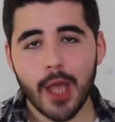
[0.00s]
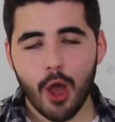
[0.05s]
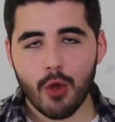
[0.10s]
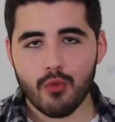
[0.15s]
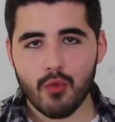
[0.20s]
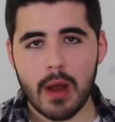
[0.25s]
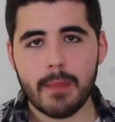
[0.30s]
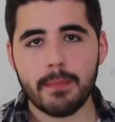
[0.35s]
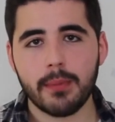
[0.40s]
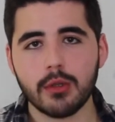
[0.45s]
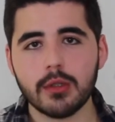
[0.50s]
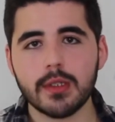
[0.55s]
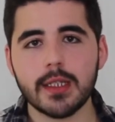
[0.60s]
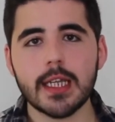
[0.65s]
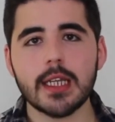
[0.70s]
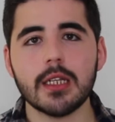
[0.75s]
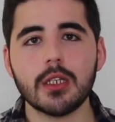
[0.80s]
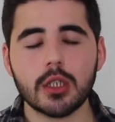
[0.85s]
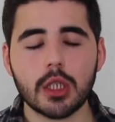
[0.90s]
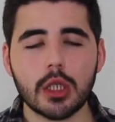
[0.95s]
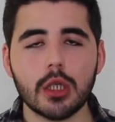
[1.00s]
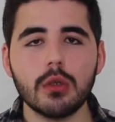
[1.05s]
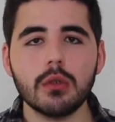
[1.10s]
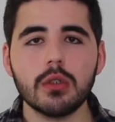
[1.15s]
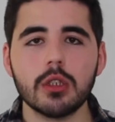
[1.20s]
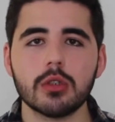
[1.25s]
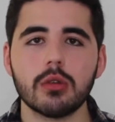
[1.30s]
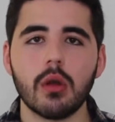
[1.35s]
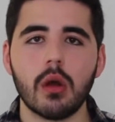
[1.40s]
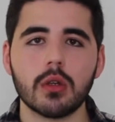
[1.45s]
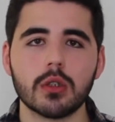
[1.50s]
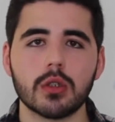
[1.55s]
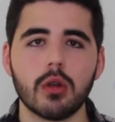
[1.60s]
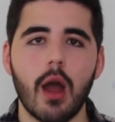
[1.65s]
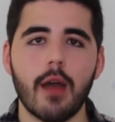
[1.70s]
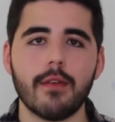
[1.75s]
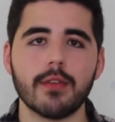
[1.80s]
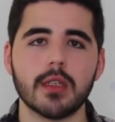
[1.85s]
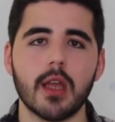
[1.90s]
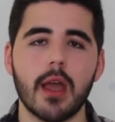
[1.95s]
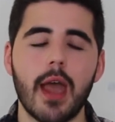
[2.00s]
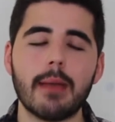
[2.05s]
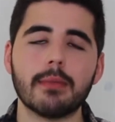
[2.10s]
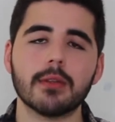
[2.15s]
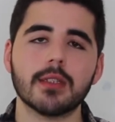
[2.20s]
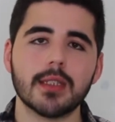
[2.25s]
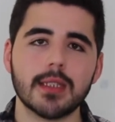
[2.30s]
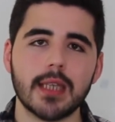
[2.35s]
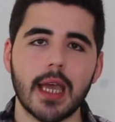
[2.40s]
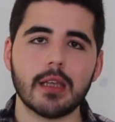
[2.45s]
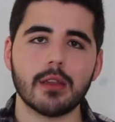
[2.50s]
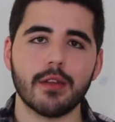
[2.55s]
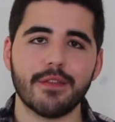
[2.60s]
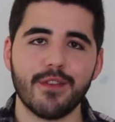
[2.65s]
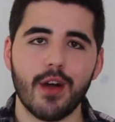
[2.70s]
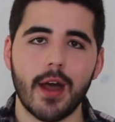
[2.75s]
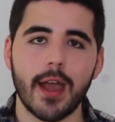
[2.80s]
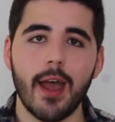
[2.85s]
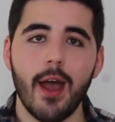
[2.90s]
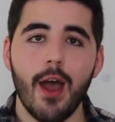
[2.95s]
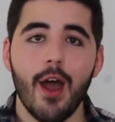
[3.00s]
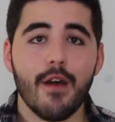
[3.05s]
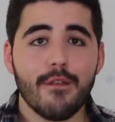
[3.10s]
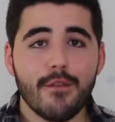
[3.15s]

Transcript: Red Bull need two strong drivers that are able to take the fight